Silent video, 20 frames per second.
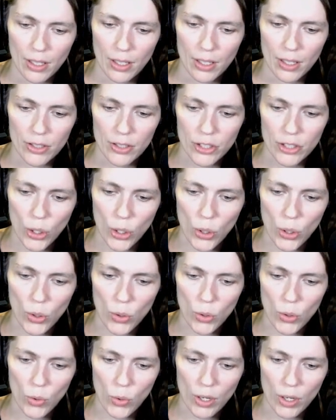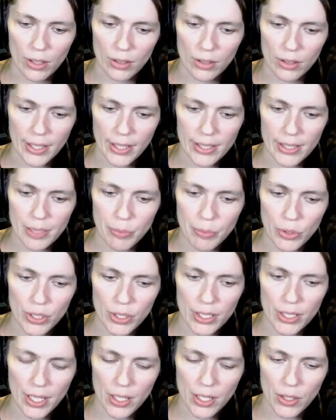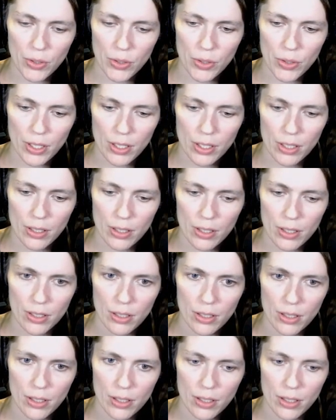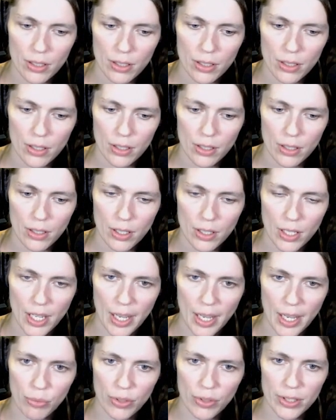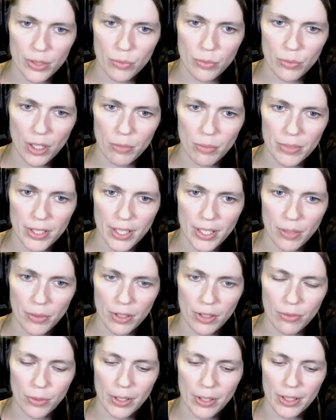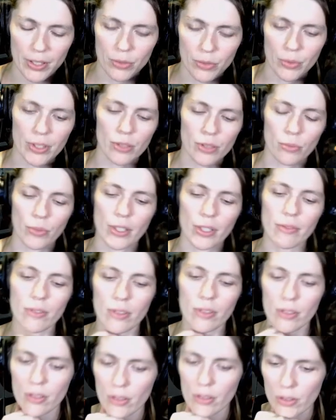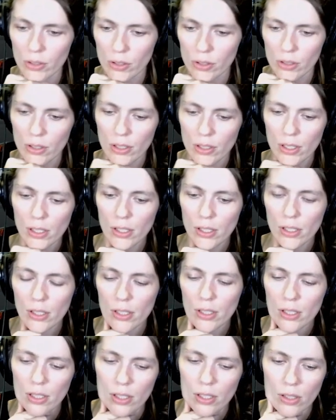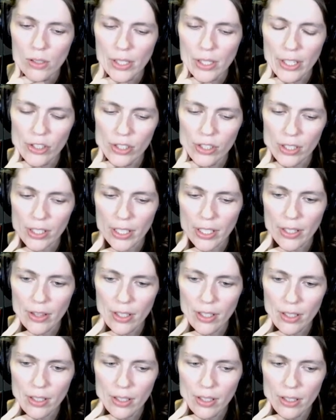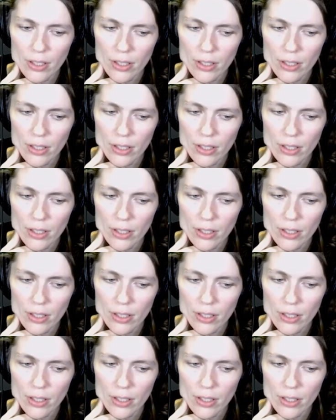So, let's put down a Prison Realm to get rid of one of these Risen Reefs. Or actually, I think